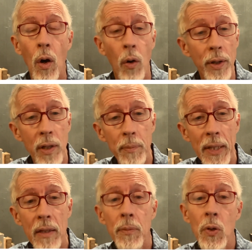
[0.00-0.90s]
or it can
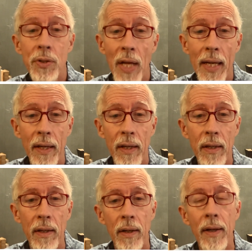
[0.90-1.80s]
mean a mosaic.
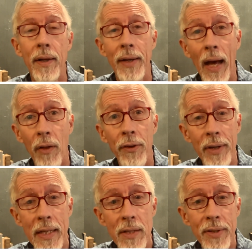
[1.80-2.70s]
Now, there
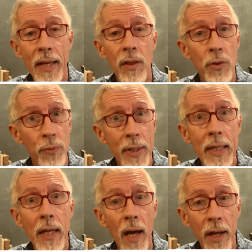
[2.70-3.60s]
is a
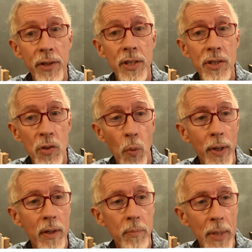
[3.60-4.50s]
300
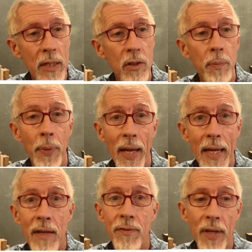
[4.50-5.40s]
square meter
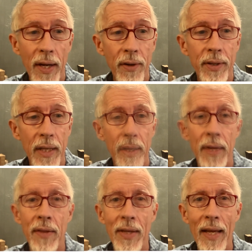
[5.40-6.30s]
paved area
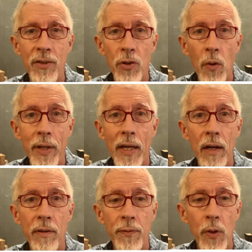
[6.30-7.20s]
in the
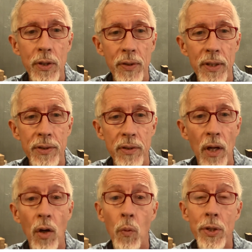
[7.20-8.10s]
Antonia fortress,
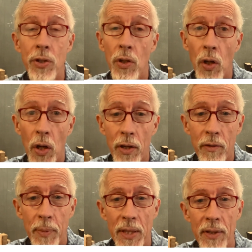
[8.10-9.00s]
which could
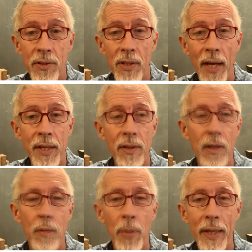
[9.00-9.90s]
have been the site,
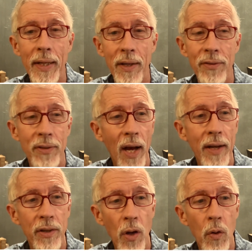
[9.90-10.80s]
but it is
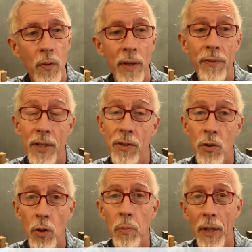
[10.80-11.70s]
not known if this
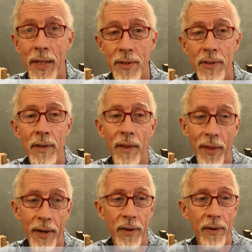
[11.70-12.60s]
took place
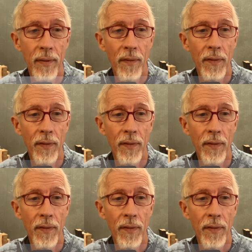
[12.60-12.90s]
there.